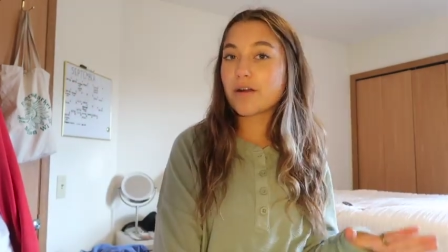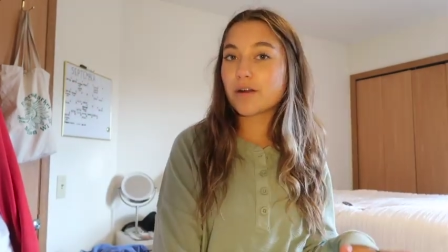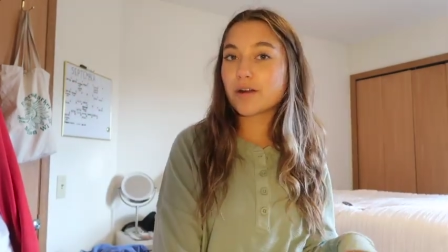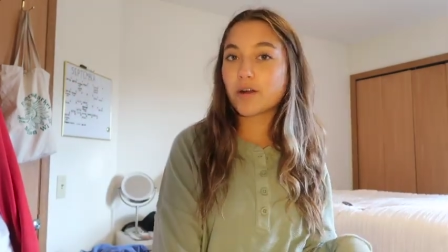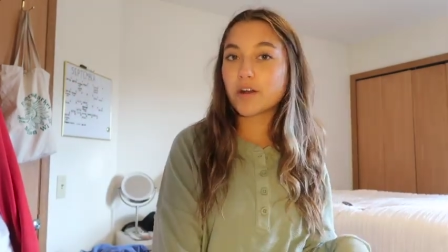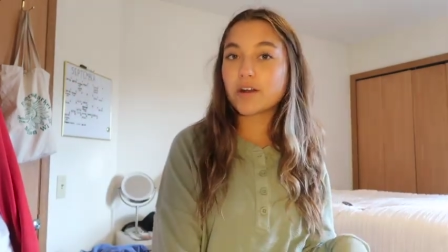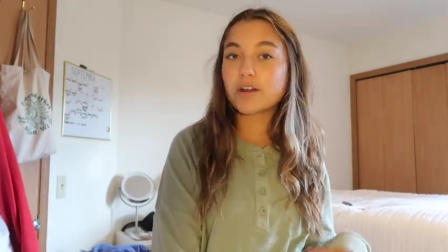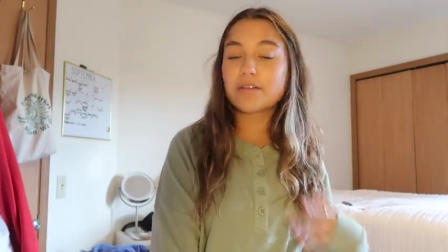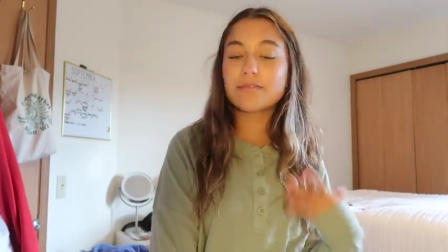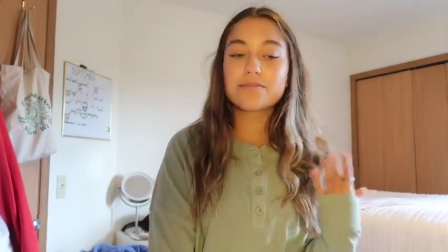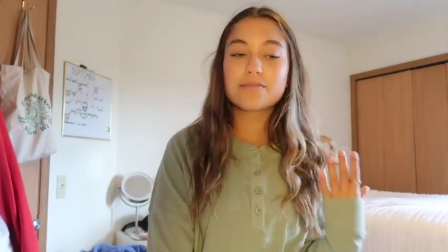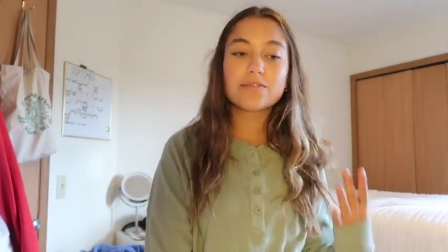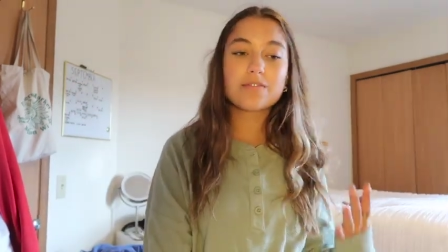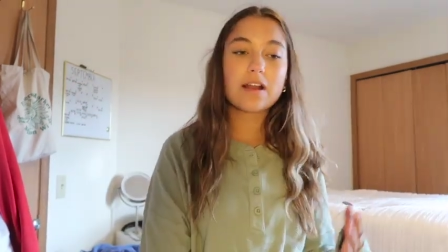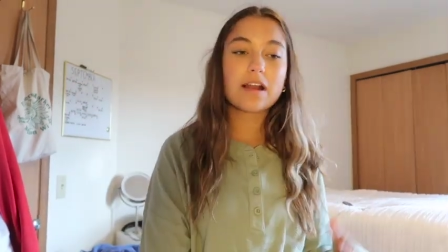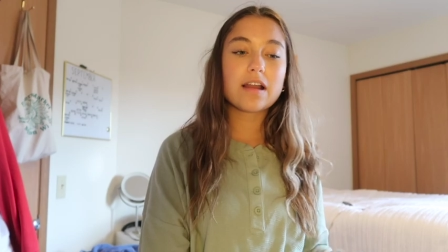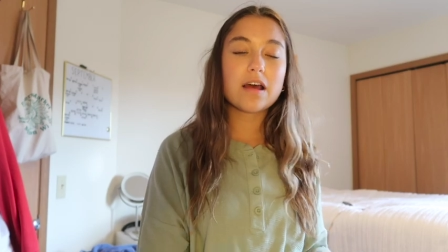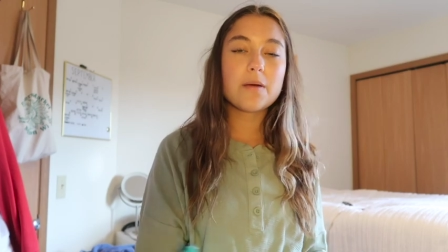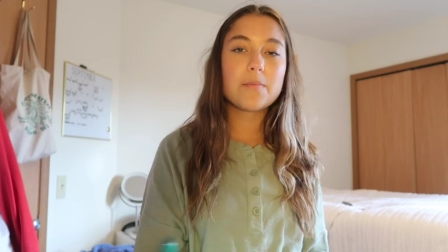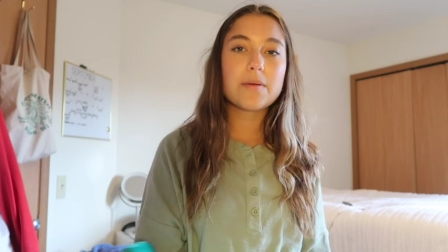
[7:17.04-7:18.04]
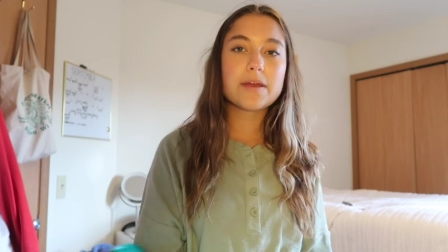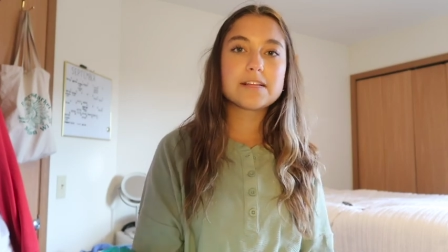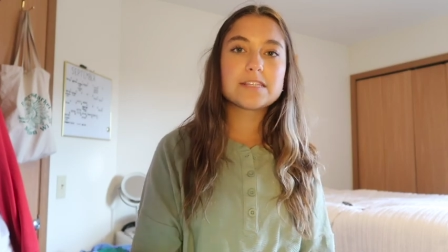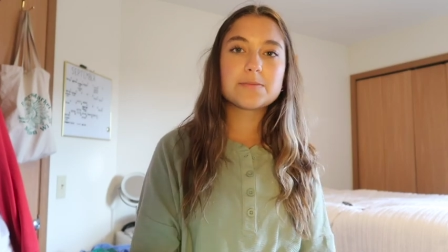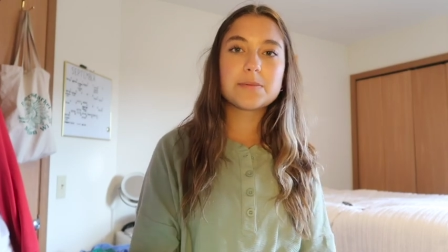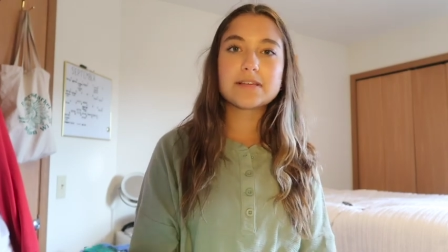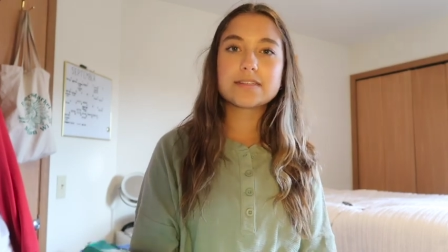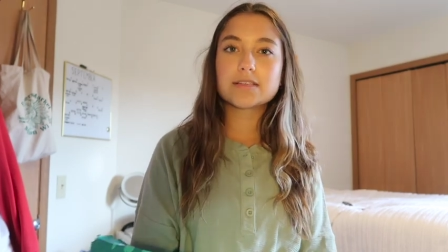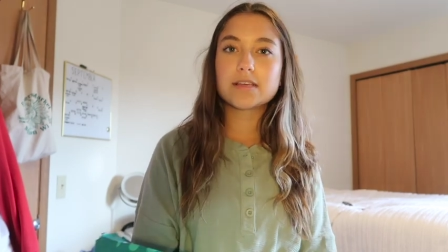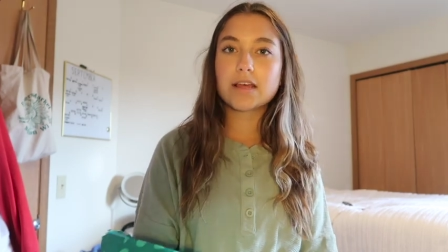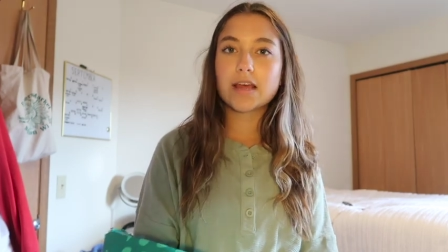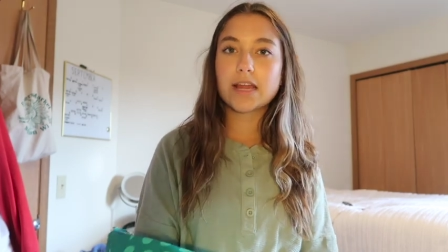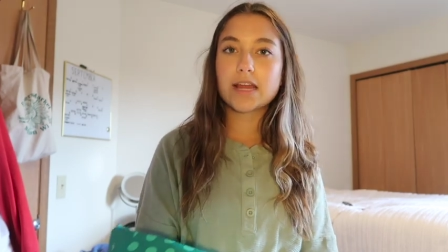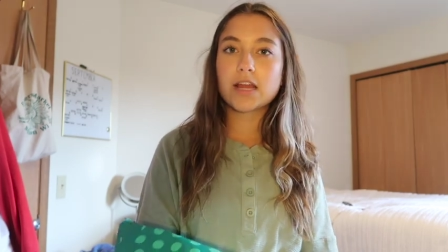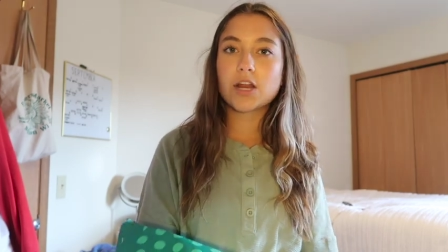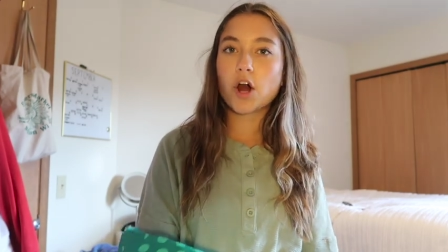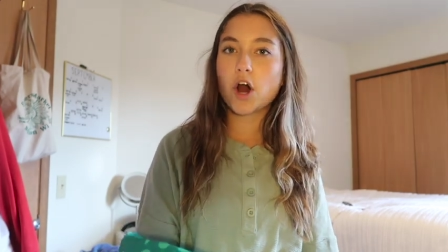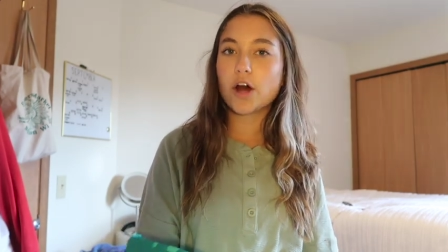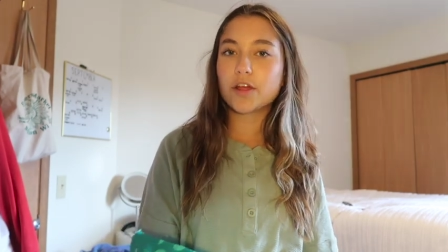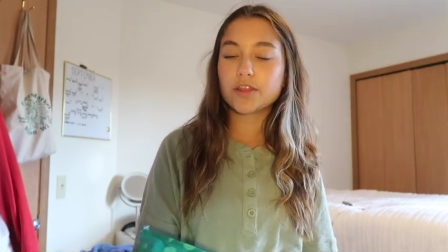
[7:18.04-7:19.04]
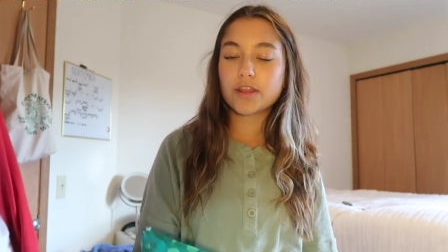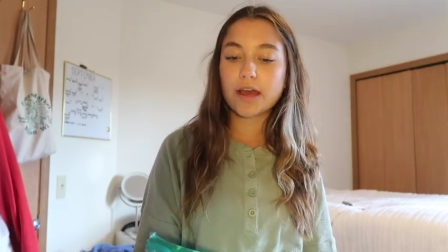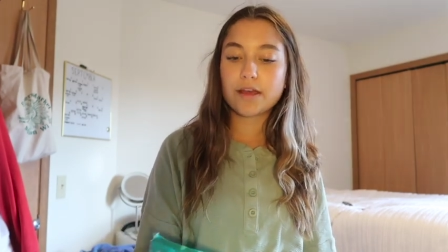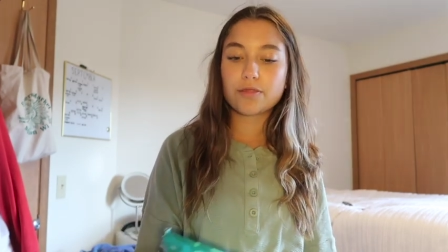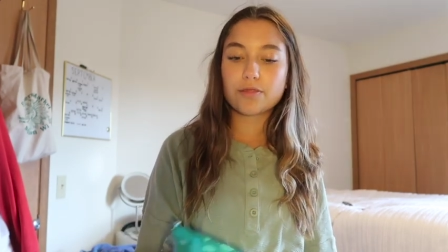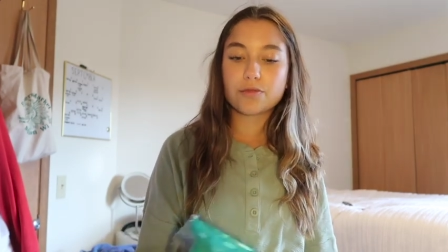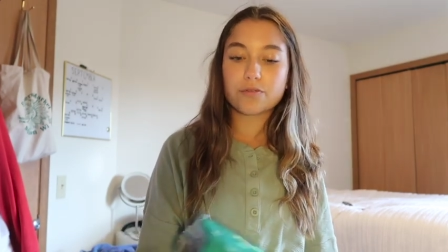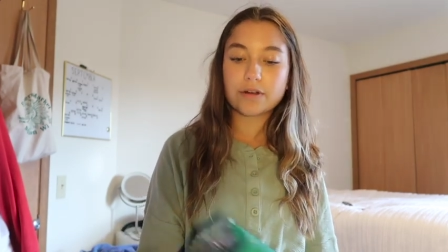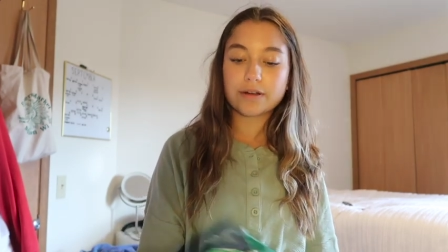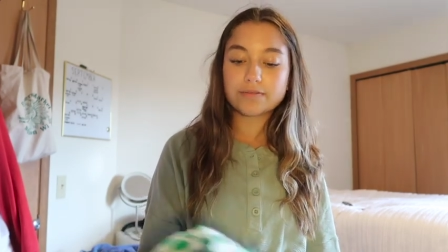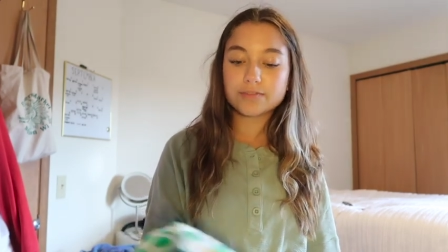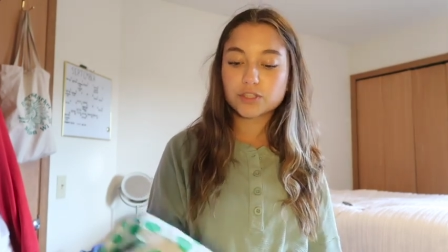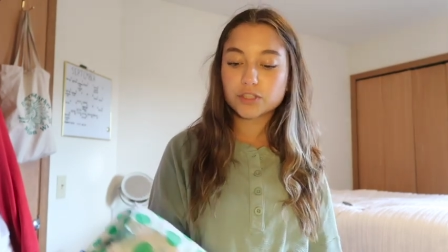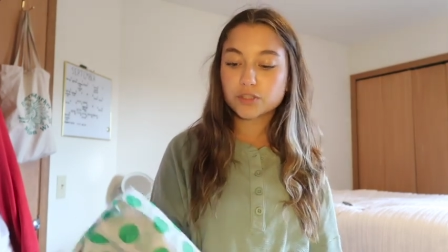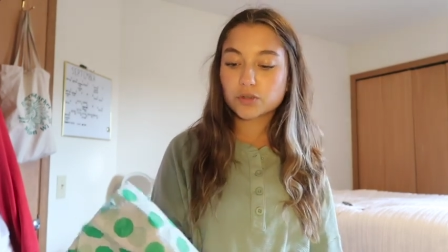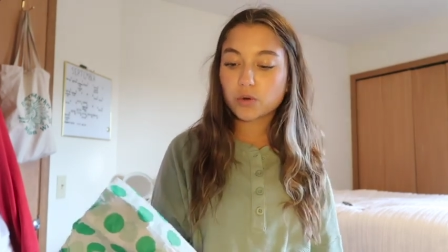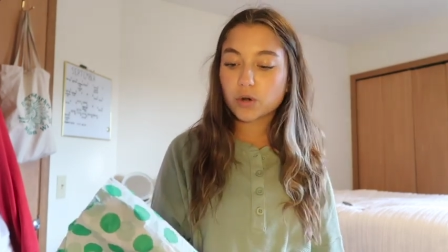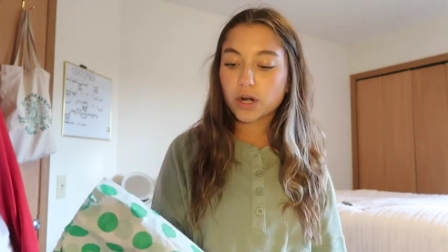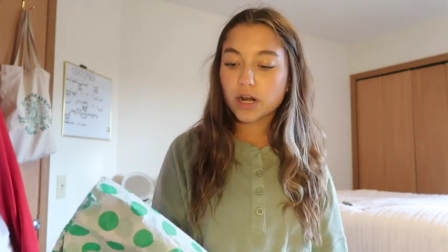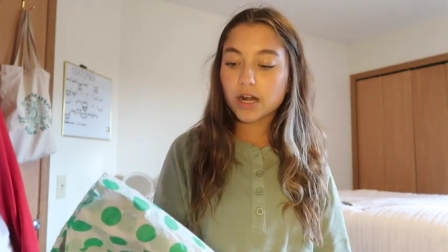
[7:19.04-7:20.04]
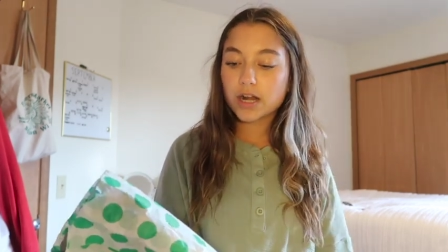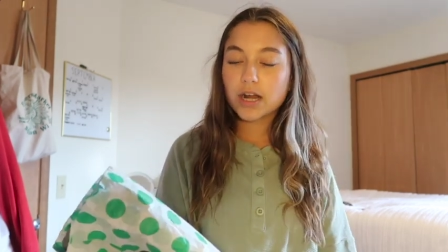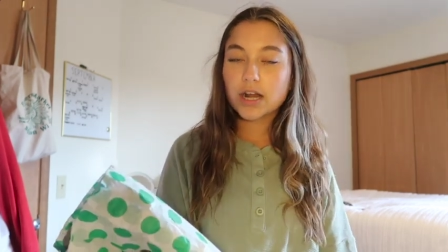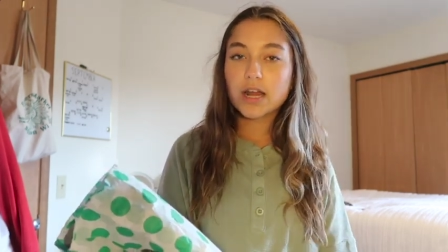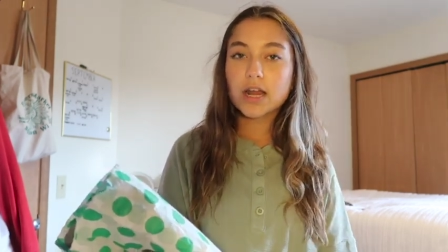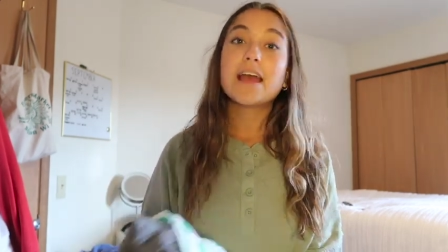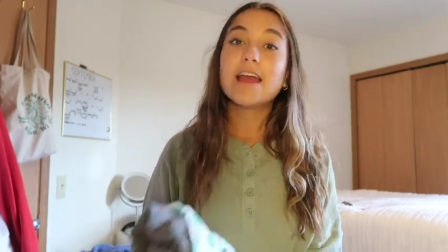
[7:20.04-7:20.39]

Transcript: heard of thredUP, it's basically like an online thrift store.